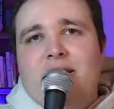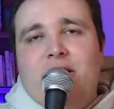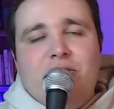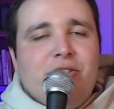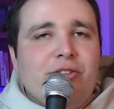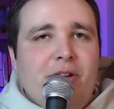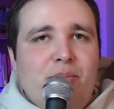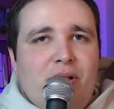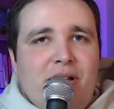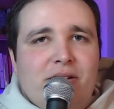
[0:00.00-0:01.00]
Hunter's a
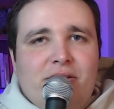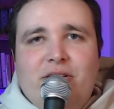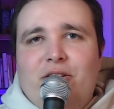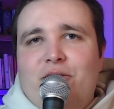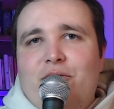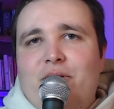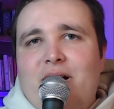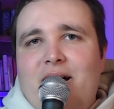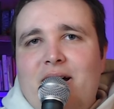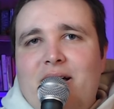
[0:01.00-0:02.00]
great player,
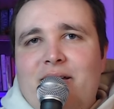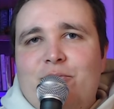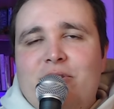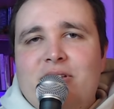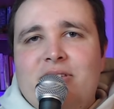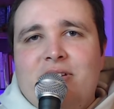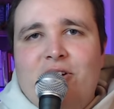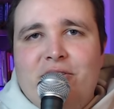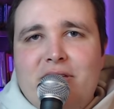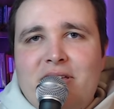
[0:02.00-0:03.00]
so I was
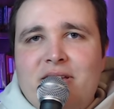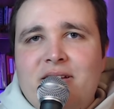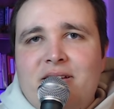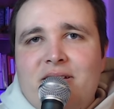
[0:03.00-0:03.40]
already